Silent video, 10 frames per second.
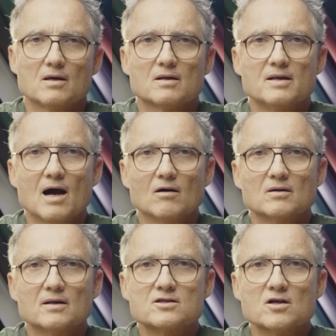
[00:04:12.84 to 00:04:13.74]
Now,
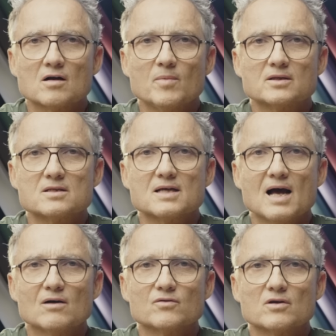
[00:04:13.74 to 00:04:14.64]
let's talk about the
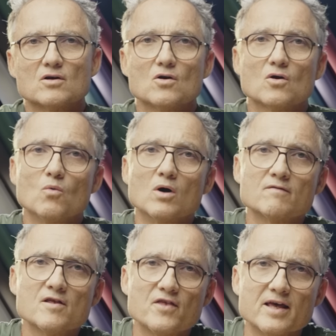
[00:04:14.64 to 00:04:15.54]
sound. One of
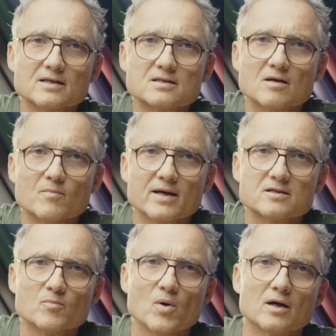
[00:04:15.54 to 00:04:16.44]
the things that
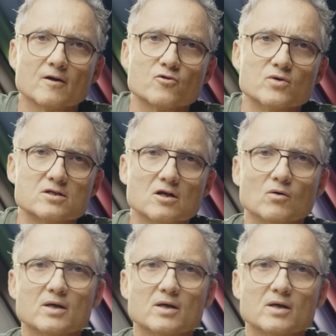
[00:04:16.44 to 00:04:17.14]
makes the Pocket 3 so